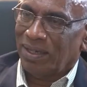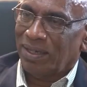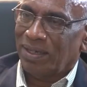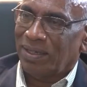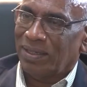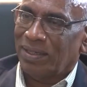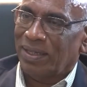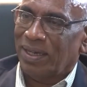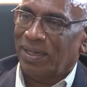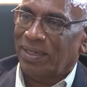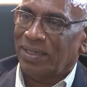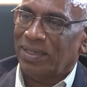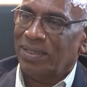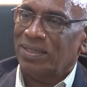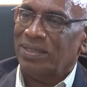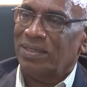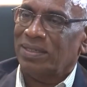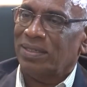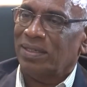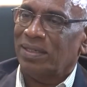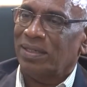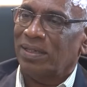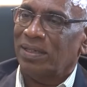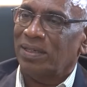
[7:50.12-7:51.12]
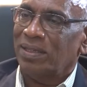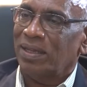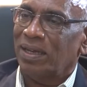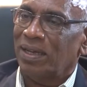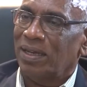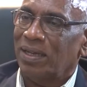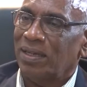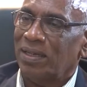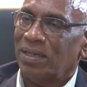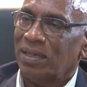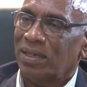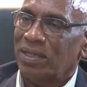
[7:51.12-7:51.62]
that is
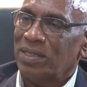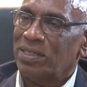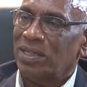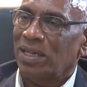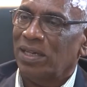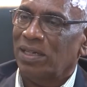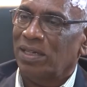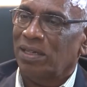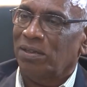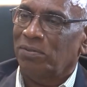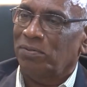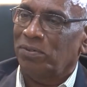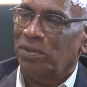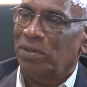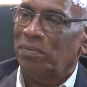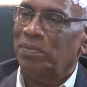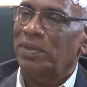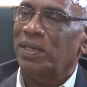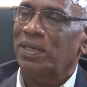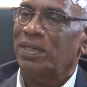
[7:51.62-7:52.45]
the consulting firm